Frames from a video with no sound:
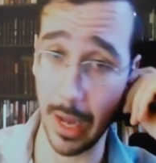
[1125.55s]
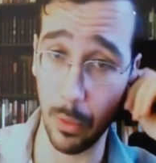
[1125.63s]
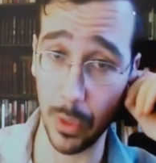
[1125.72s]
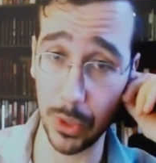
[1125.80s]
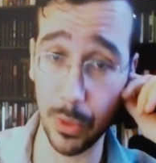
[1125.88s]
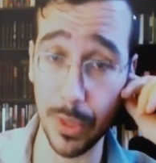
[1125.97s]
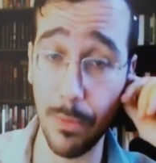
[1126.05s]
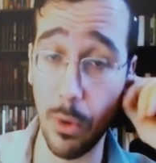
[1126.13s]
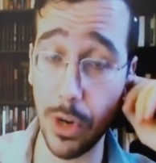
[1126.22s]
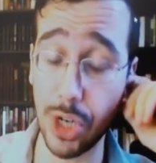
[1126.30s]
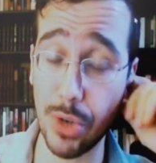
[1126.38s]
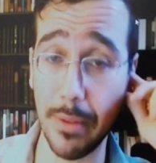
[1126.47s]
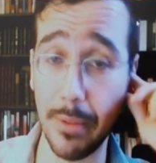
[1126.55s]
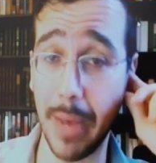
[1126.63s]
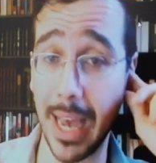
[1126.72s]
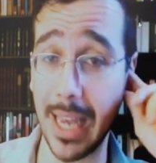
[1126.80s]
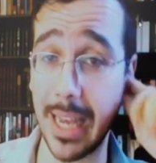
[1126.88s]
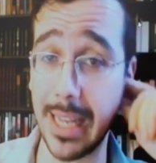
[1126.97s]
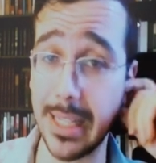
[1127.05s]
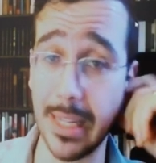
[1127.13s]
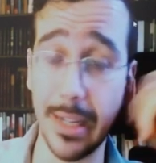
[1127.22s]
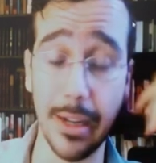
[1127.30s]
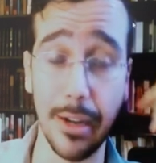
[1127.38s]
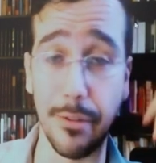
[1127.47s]
which was more driven by an idea
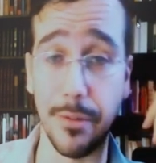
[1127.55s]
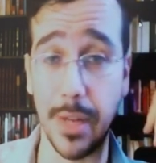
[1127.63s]
of